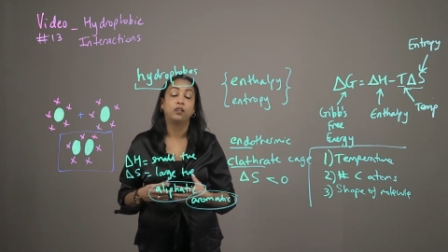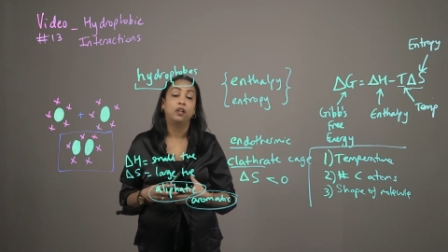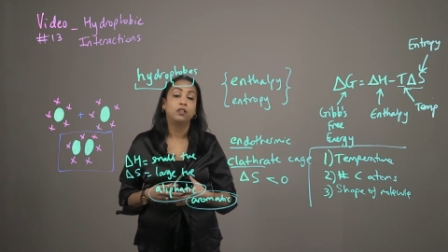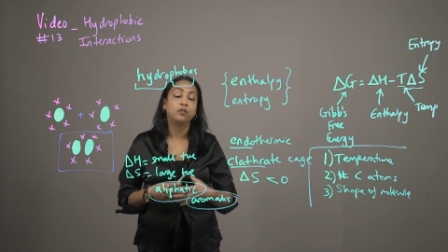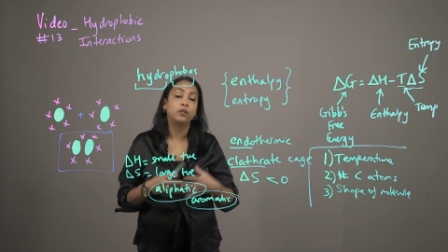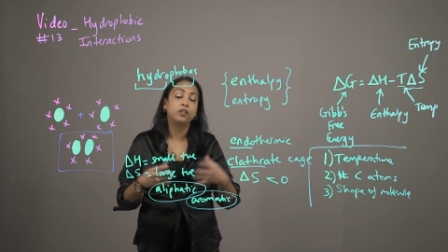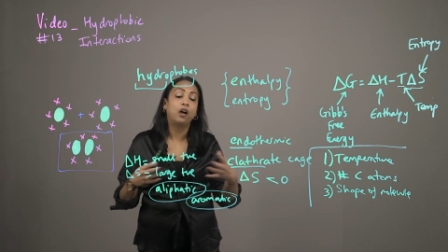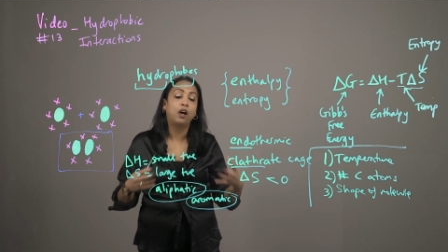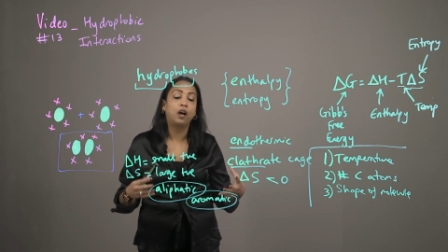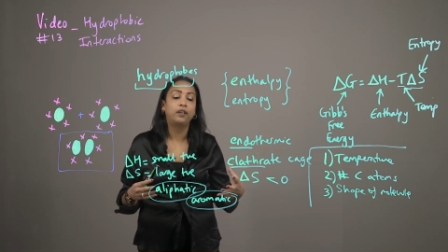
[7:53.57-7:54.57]
So it's
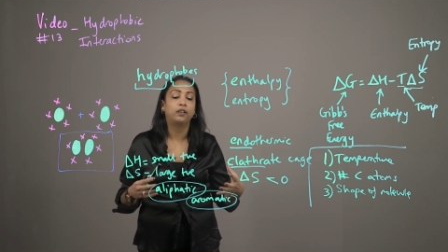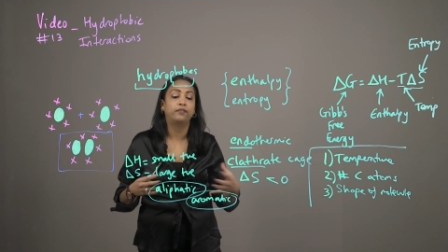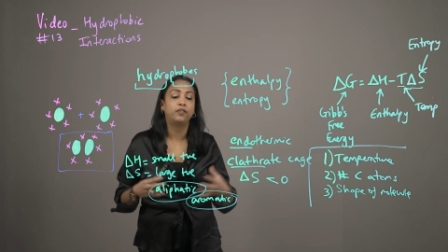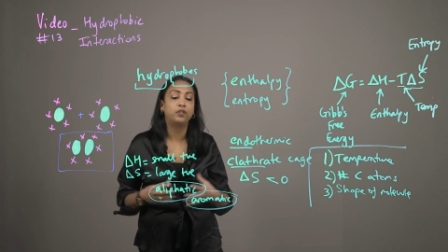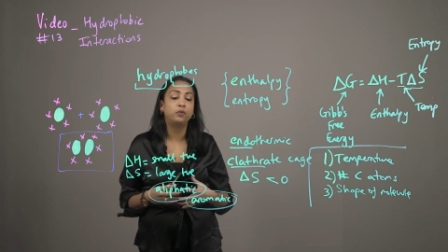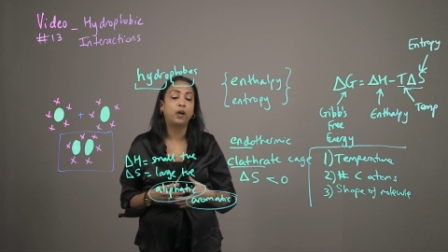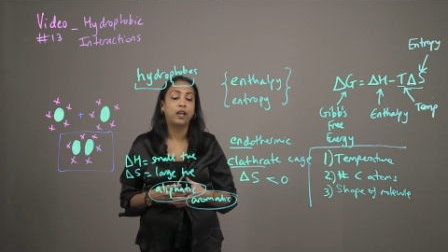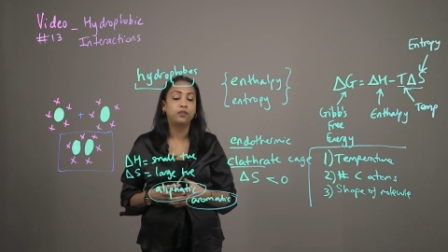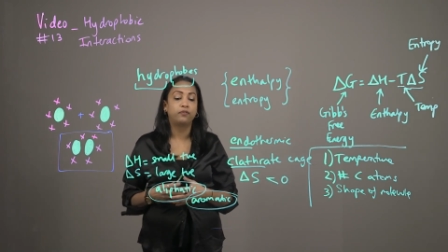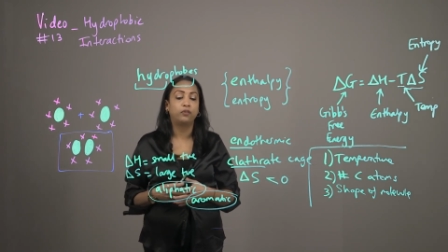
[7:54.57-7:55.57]
harder for two
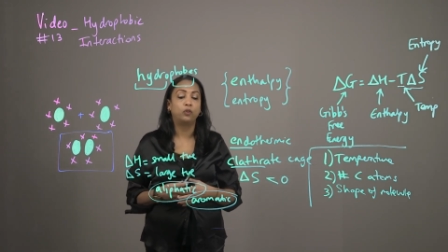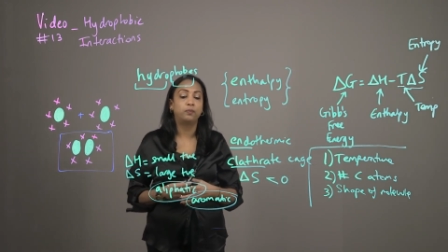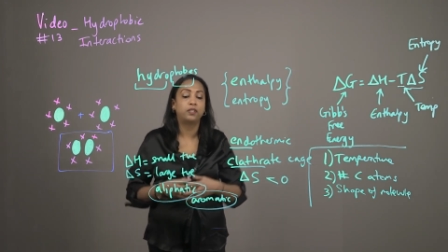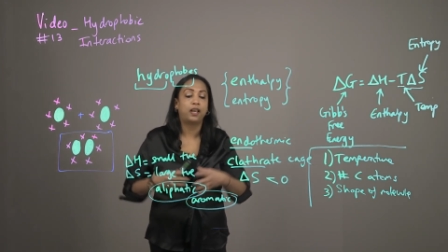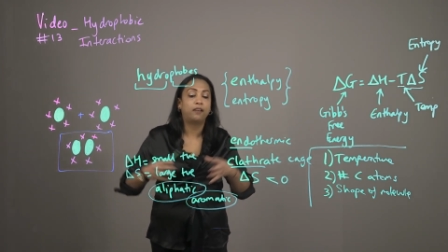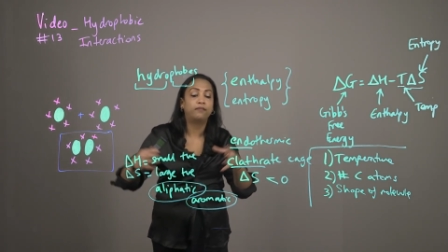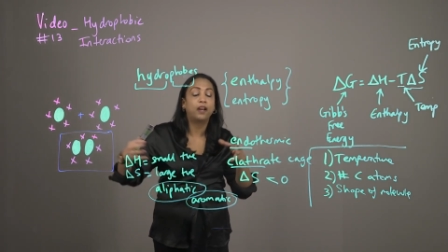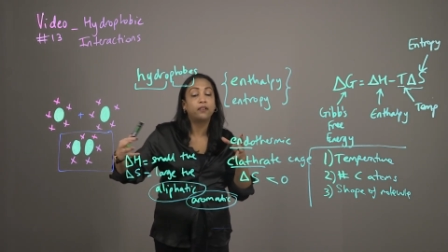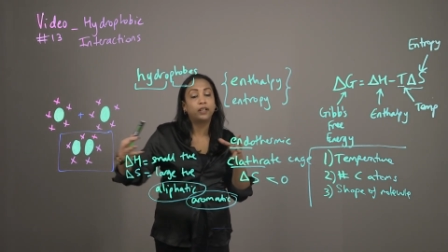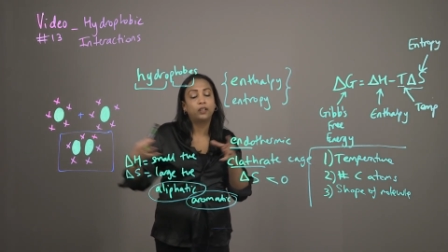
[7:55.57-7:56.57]
hydrophobes to have
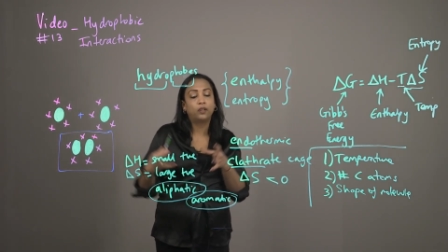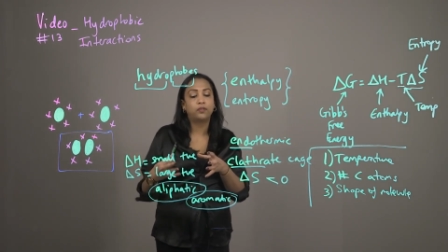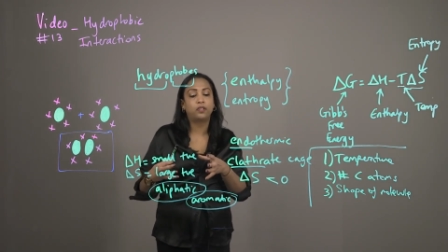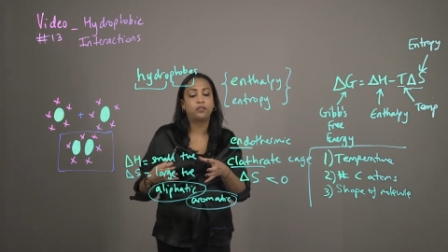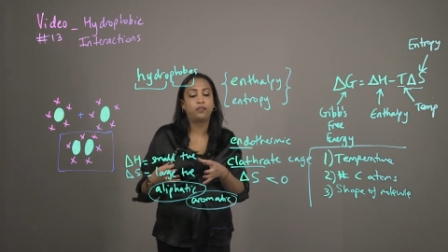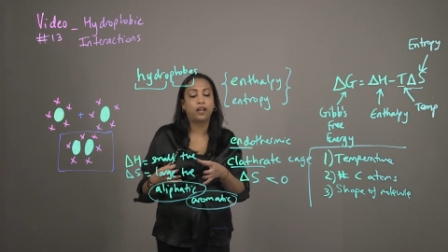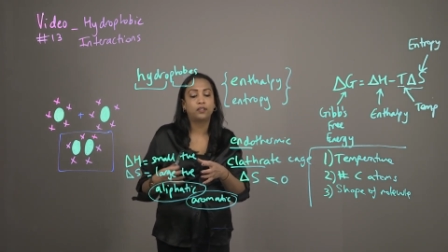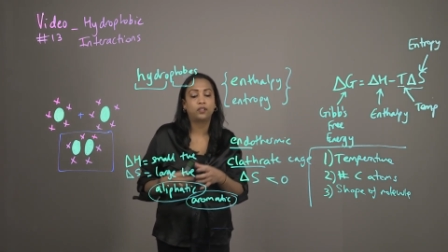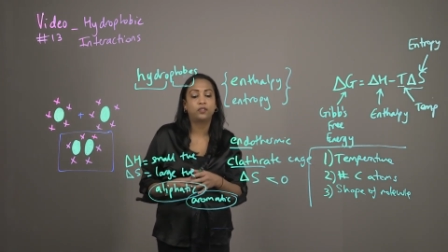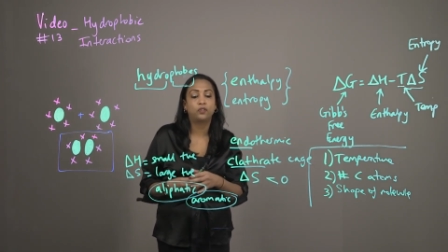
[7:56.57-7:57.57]
very close
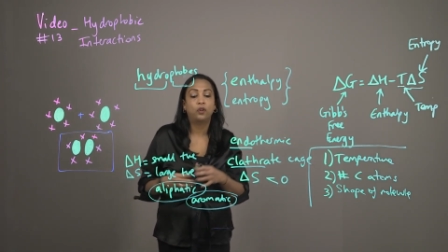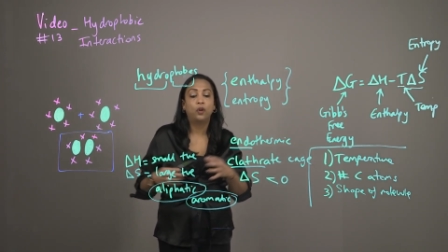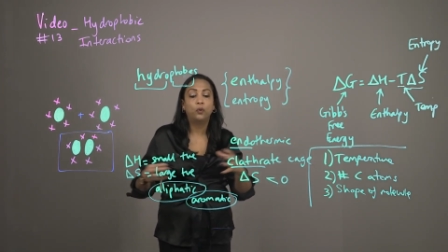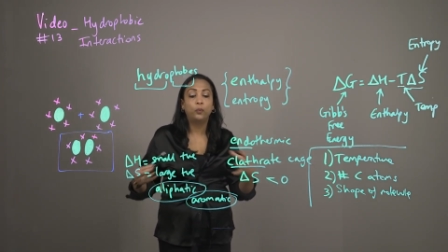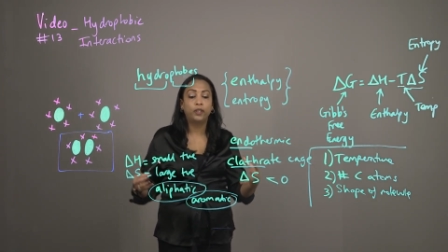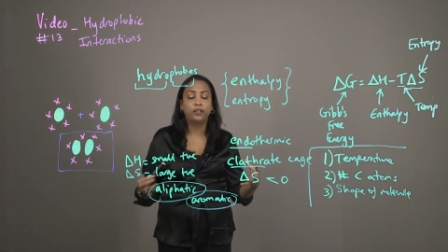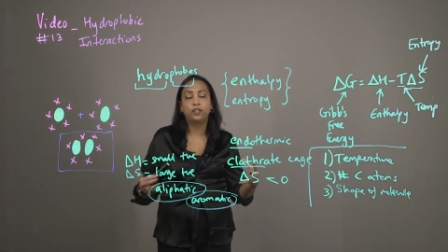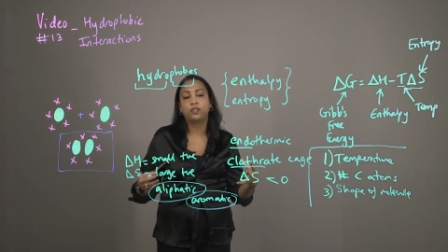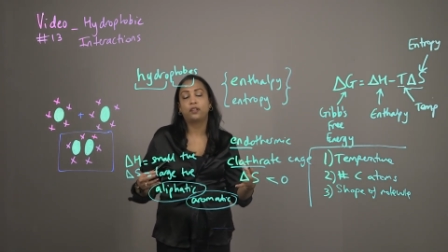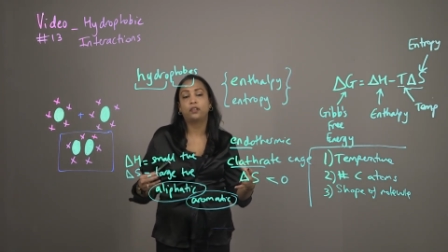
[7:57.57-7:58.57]
interactions with each
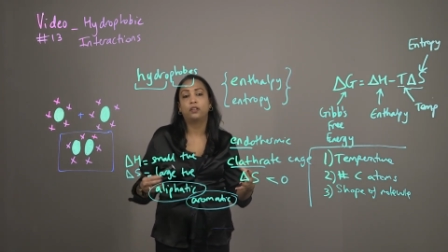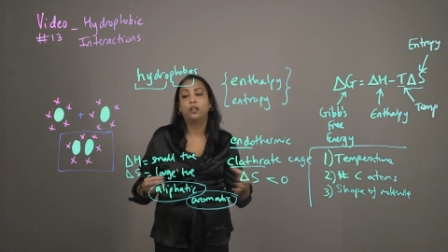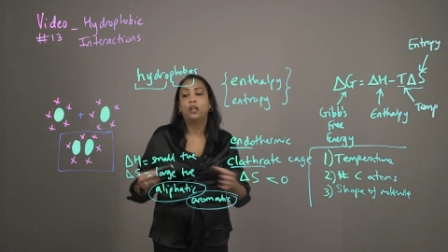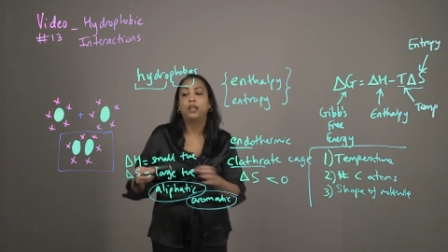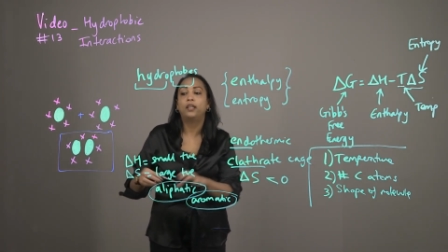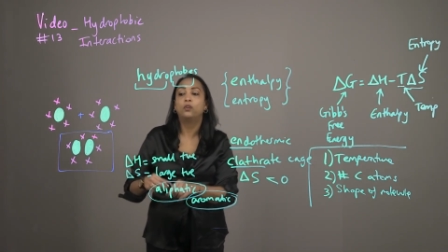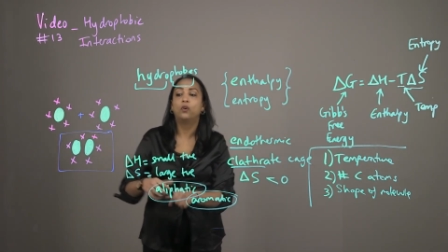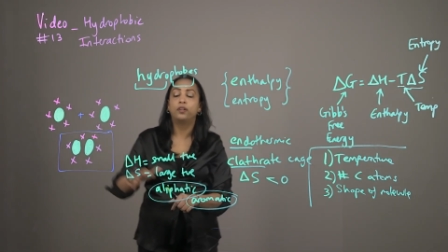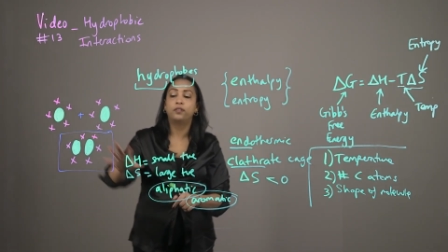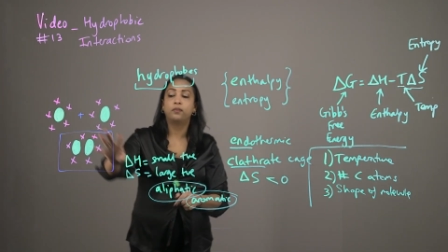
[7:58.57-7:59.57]
other in order to